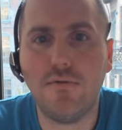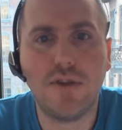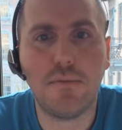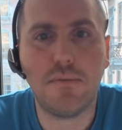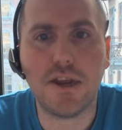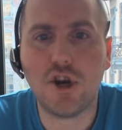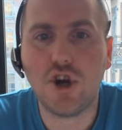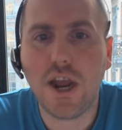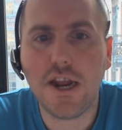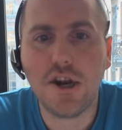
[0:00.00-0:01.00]
something's
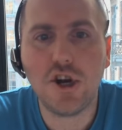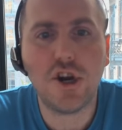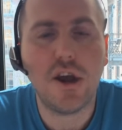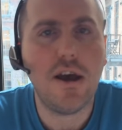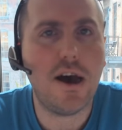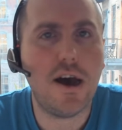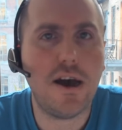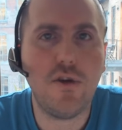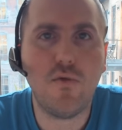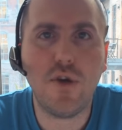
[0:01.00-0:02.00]
changed.
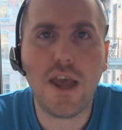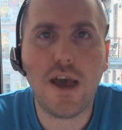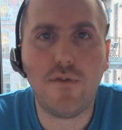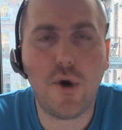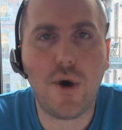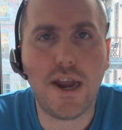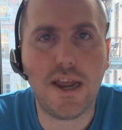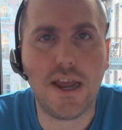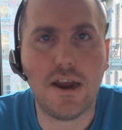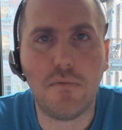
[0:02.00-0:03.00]
You really have no
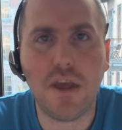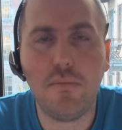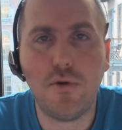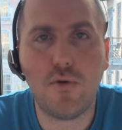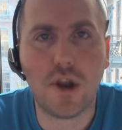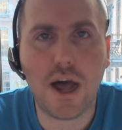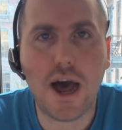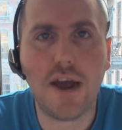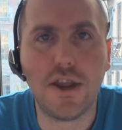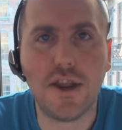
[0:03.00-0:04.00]
idea, and people
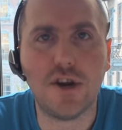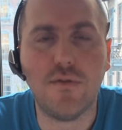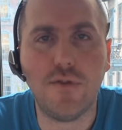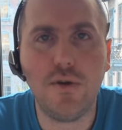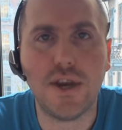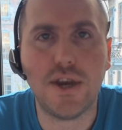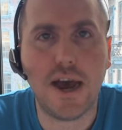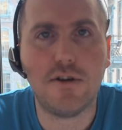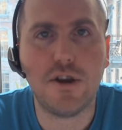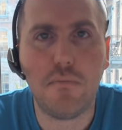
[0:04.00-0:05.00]
rely on these reviews
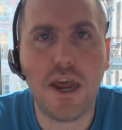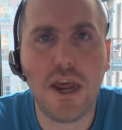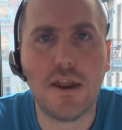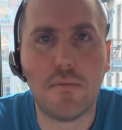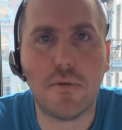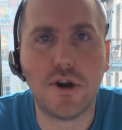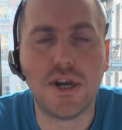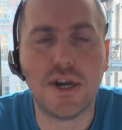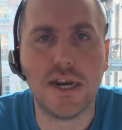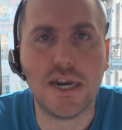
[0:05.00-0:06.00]
now to make their
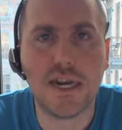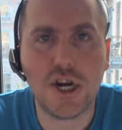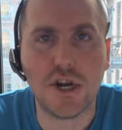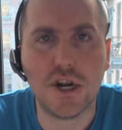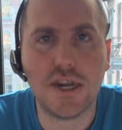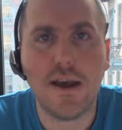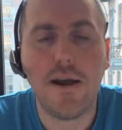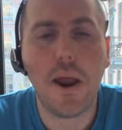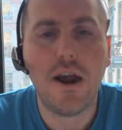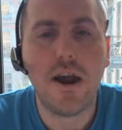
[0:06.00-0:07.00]
purchasing decisions.
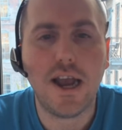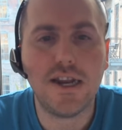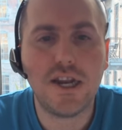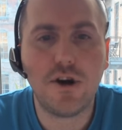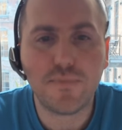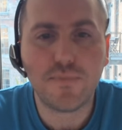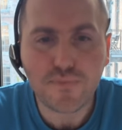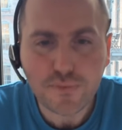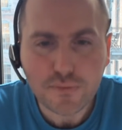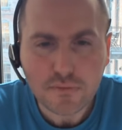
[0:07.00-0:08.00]
And so
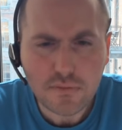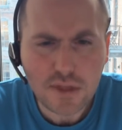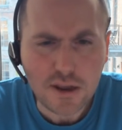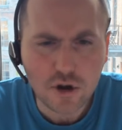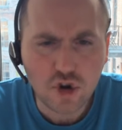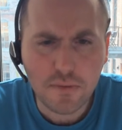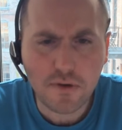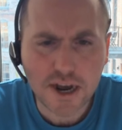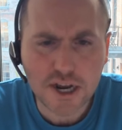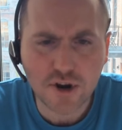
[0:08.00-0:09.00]

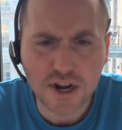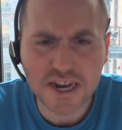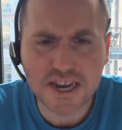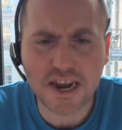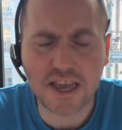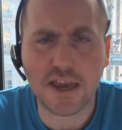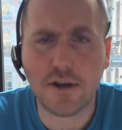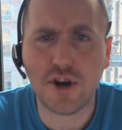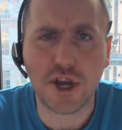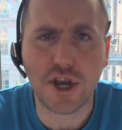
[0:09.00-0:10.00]
TripAdvisor did a study
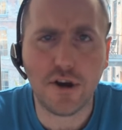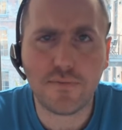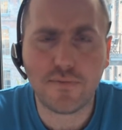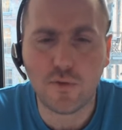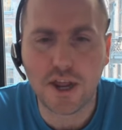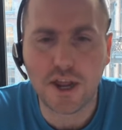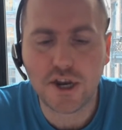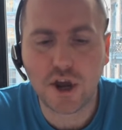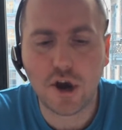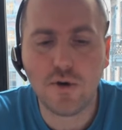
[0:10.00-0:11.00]
years ago where they
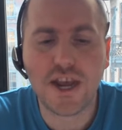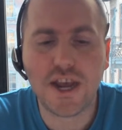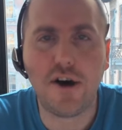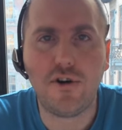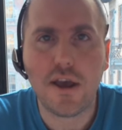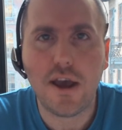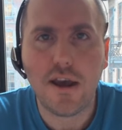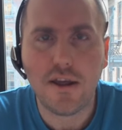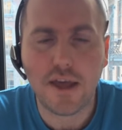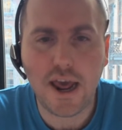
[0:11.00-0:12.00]
took a hotel
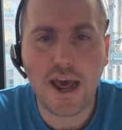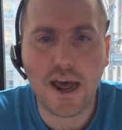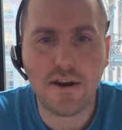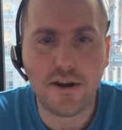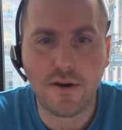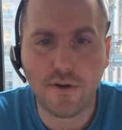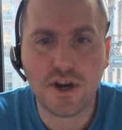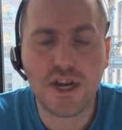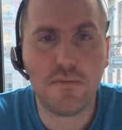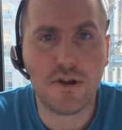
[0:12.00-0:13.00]
that had,
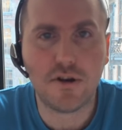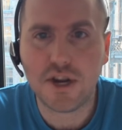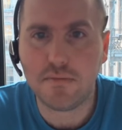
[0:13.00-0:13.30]
very similar